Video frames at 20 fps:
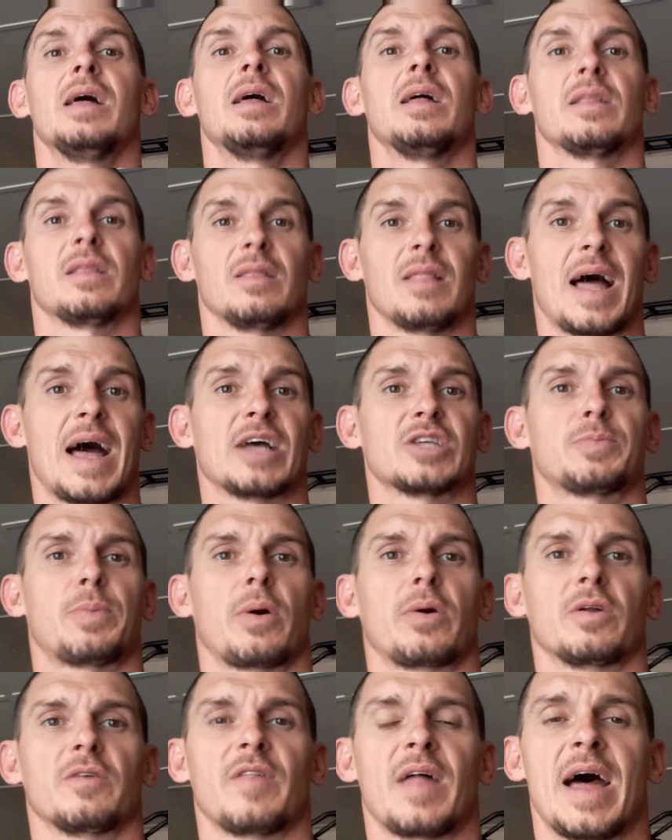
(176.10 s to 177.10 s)
The last
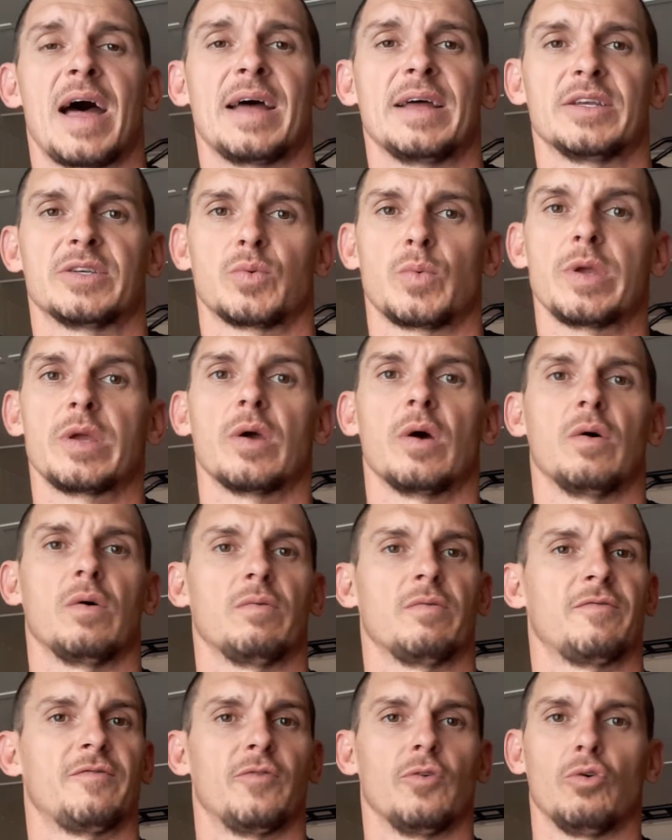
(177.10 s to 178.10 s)
part of that is we go
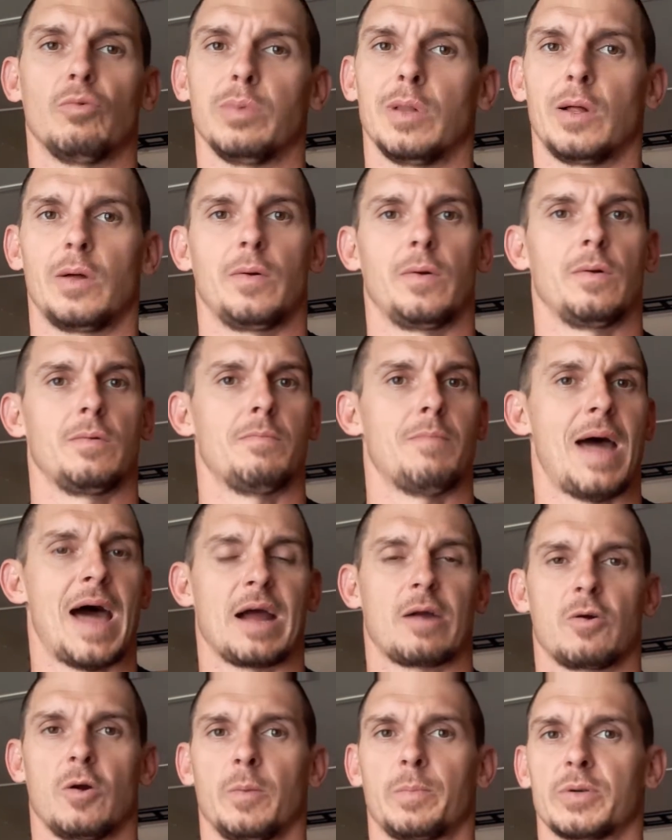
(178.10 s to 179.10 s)
full-blown
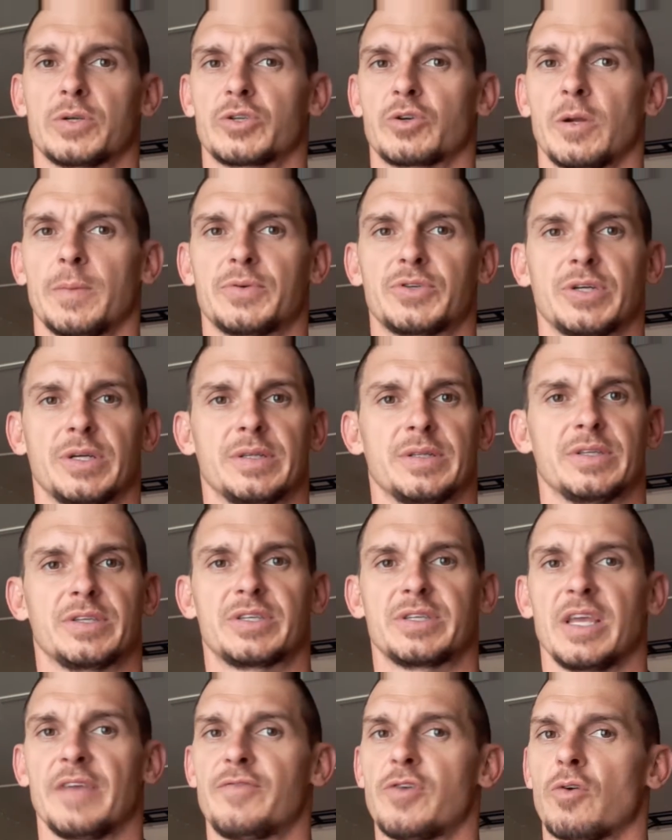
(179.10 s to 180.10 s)
macro
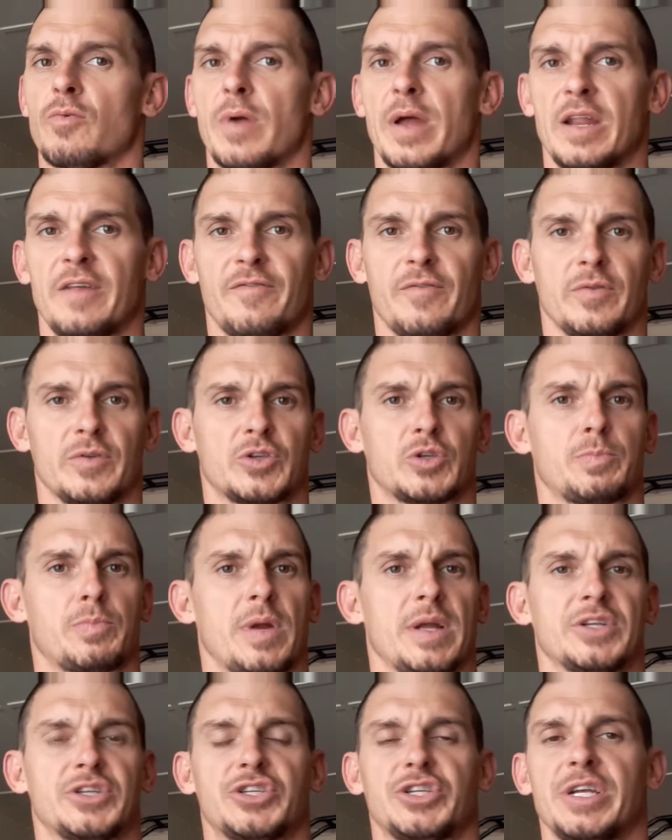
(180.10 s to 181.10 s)
prescriptions. If you're ready for the
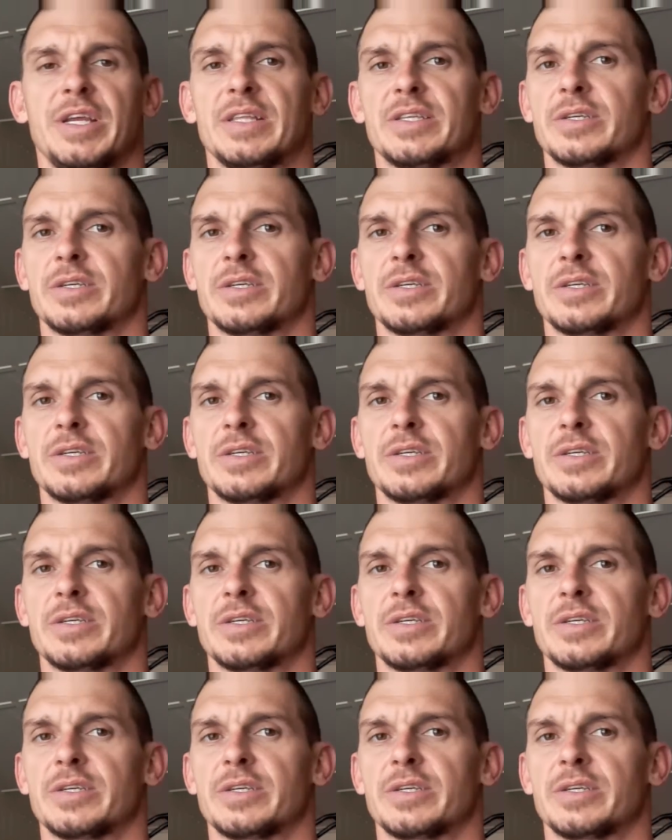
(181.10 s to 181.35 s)
spreadsheets